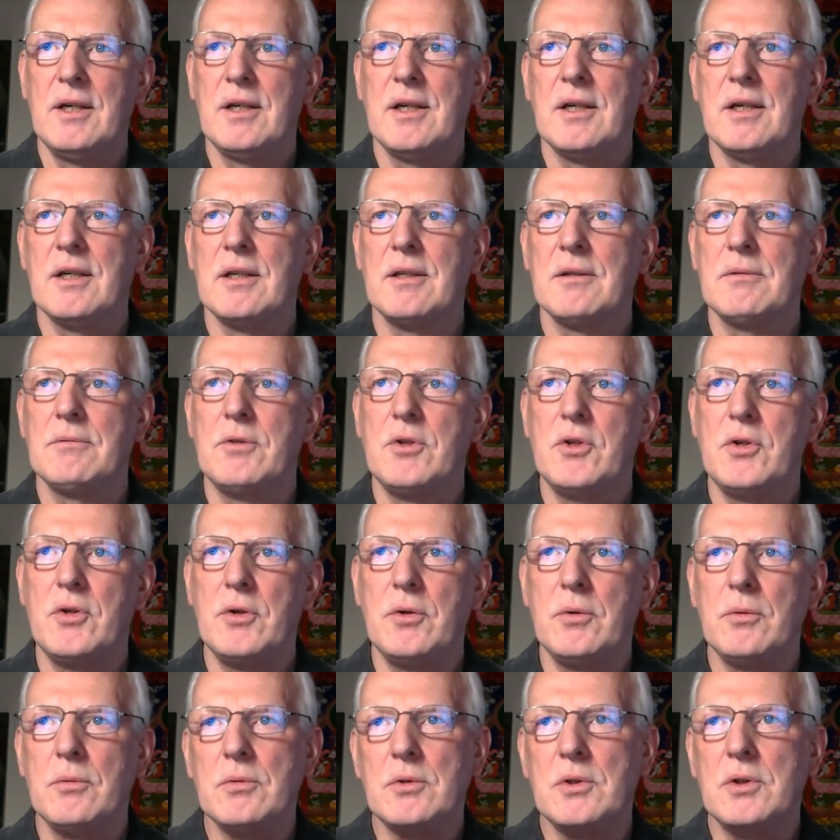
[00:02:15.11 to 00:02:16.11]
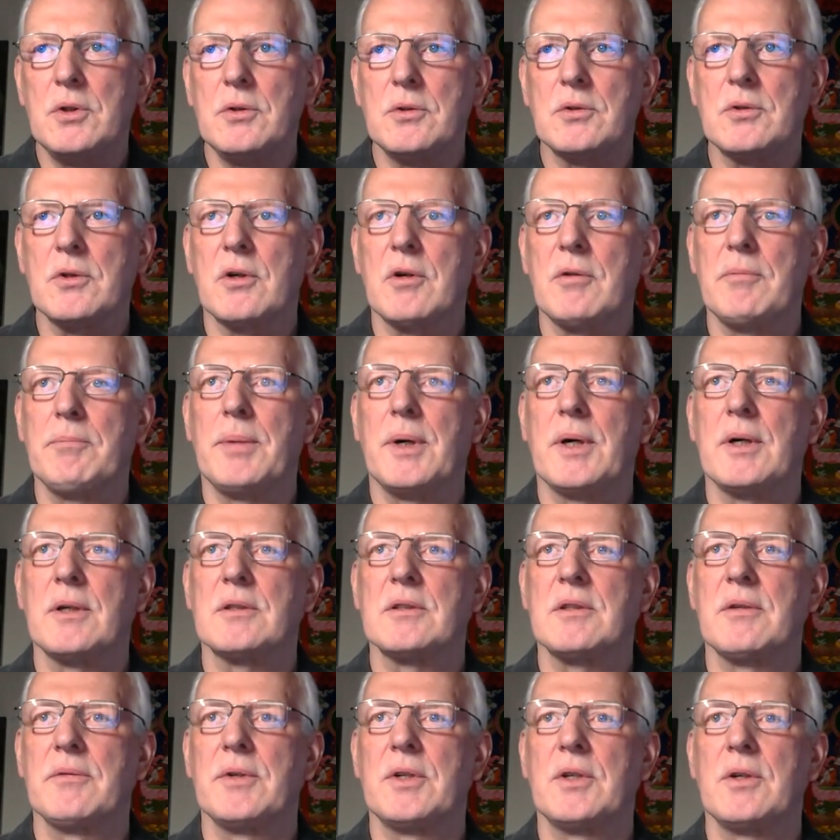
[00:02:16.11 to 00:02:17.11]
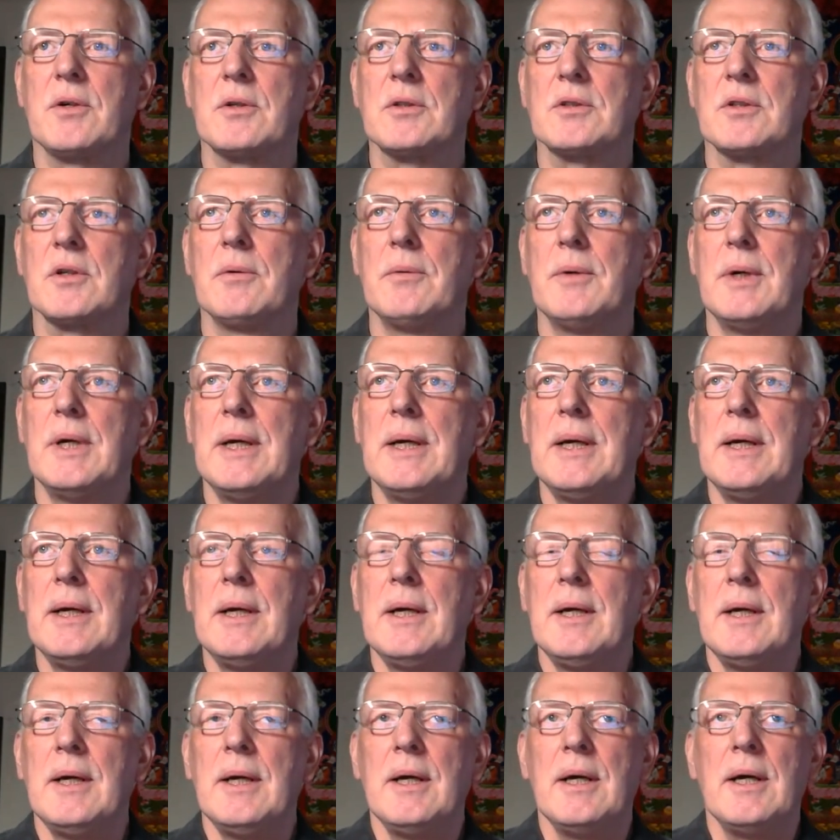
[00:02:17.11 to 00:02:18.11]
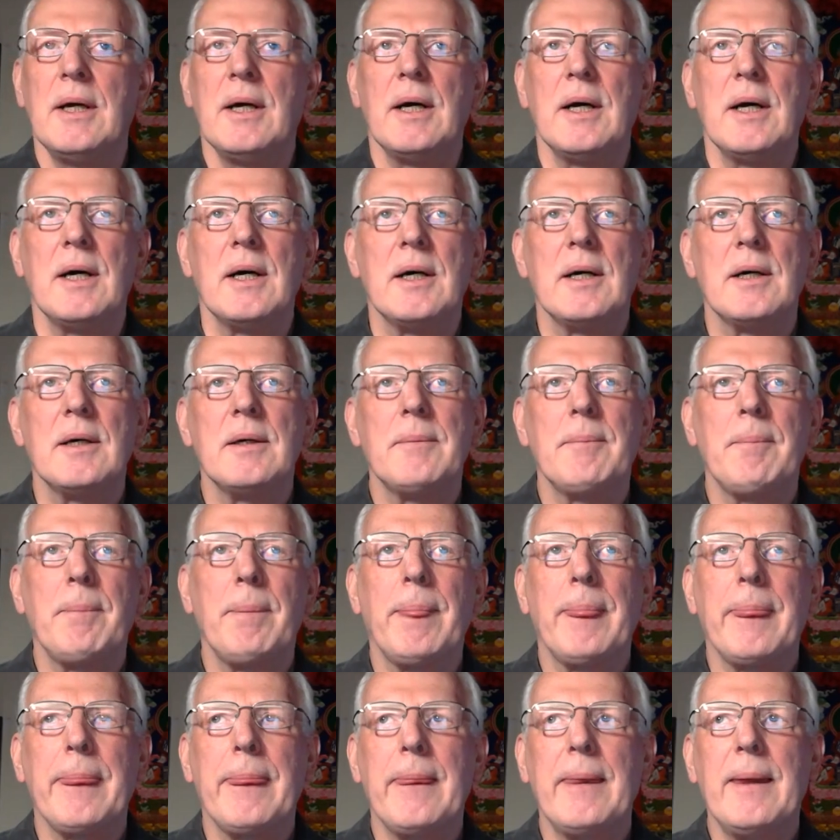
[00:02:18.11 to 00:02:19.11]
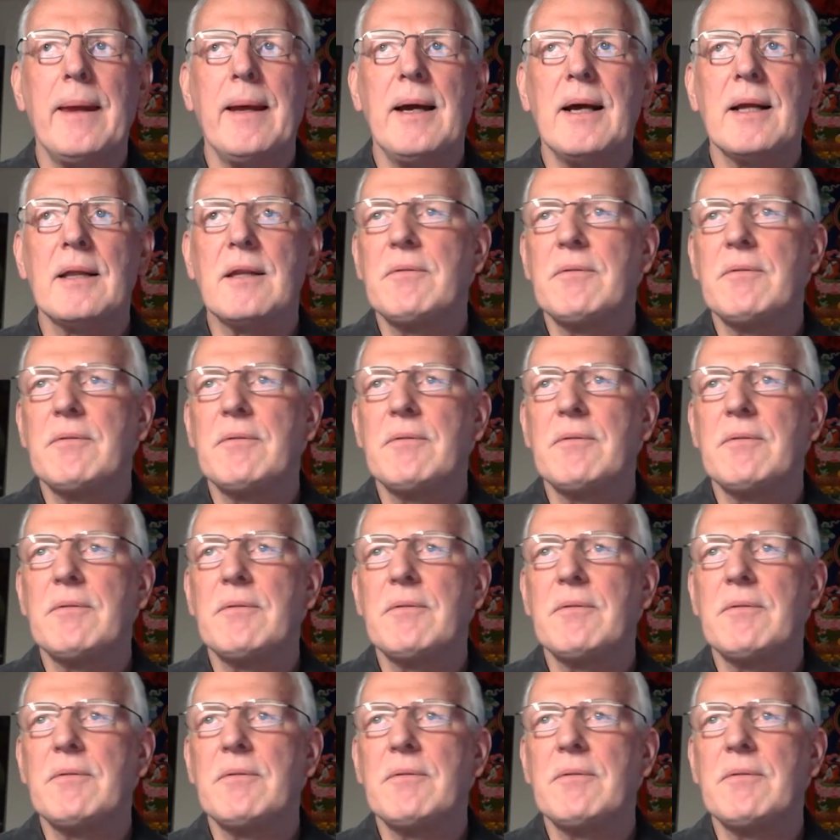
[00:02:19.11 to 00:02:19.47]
uh, two two sort of parts of the torso. at the